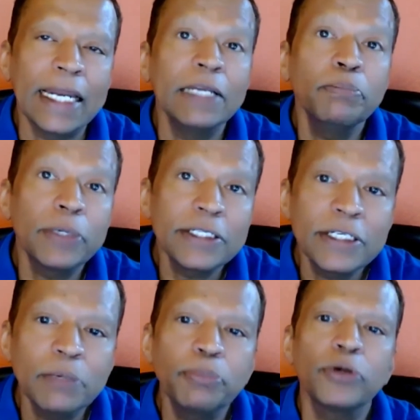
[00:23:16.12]

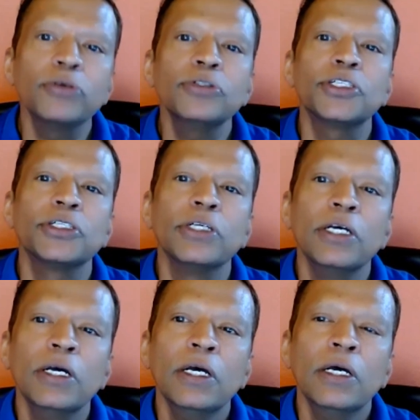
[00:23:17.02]
in-person approach,
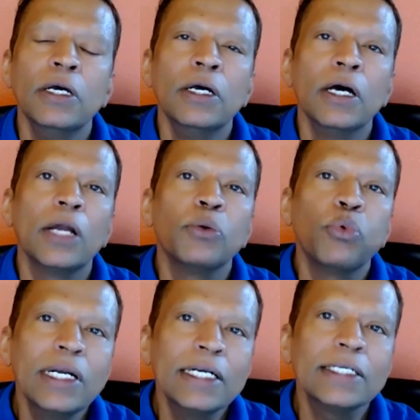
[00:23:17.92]
and
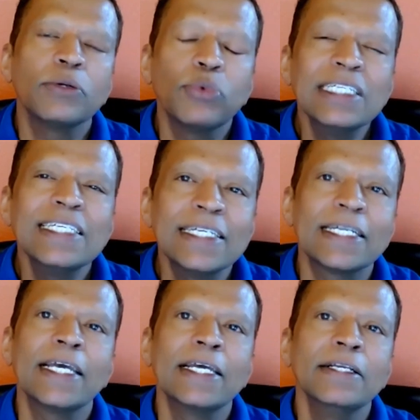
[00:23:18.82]
once
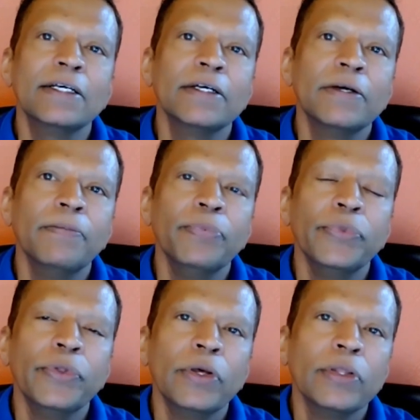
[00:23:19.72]
attained,
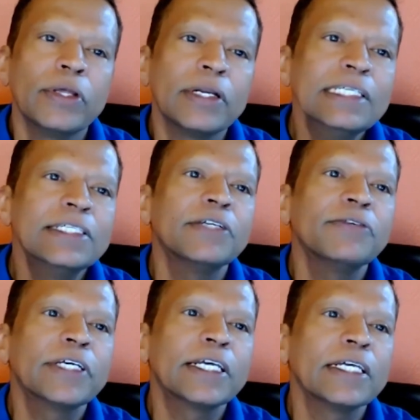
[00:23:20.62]
the
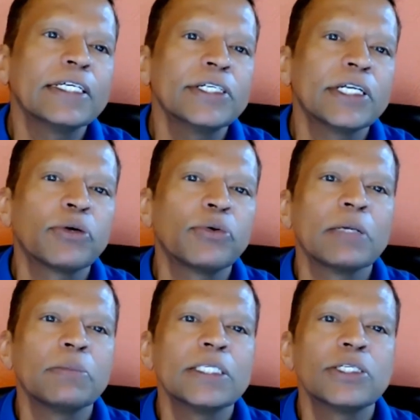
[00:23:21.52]
recertification
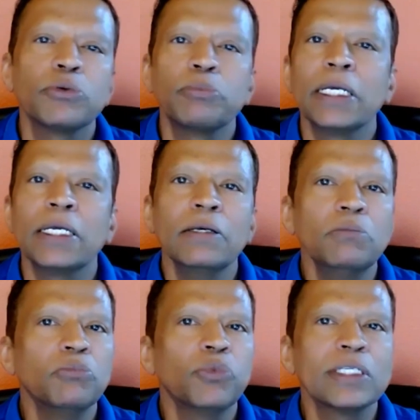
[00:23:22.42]
requirements would
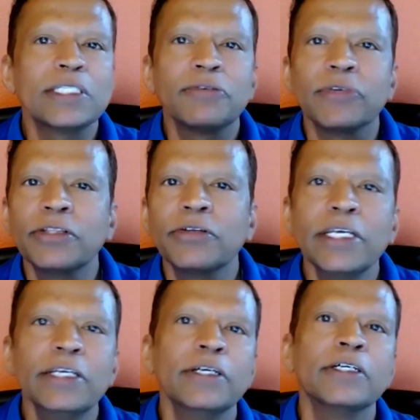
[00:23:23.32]
be once every 3
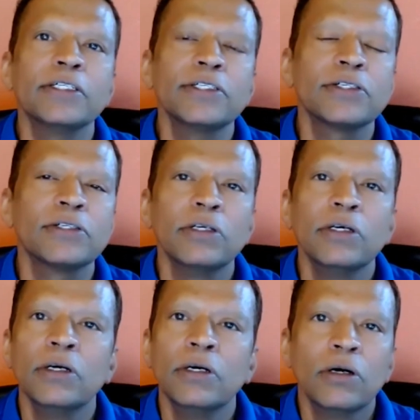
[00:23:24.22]
years
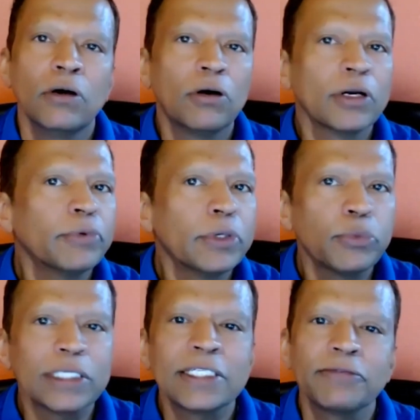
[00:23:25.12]
or even
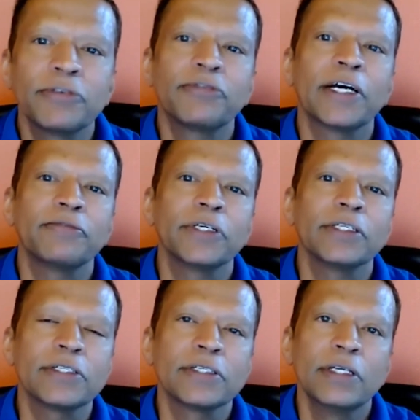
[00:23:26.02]
once every 5
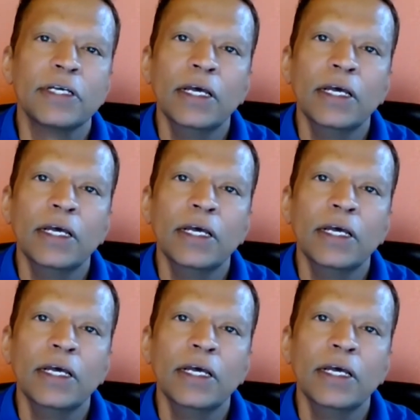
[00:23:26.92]
years.